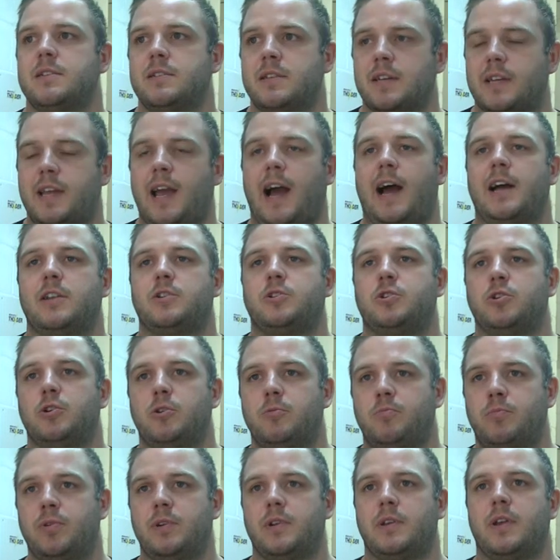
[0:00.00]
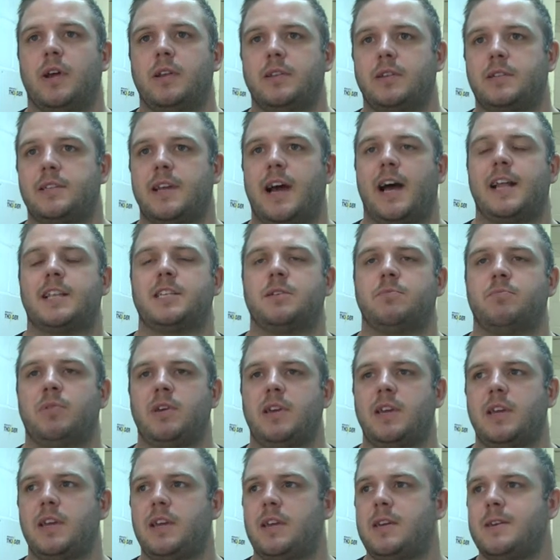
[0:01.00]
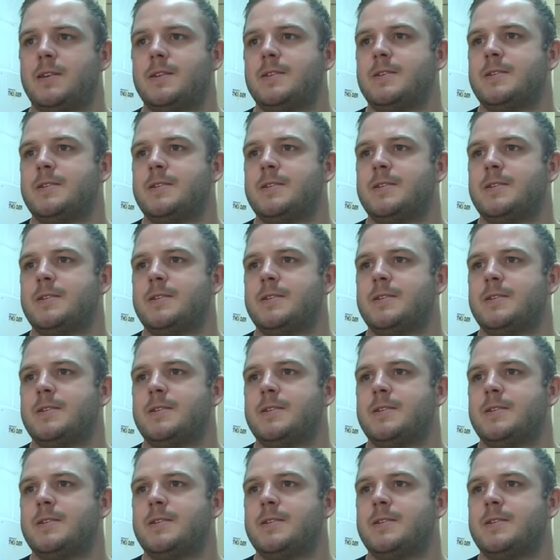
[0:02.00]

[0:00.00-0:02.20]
catch up and start to be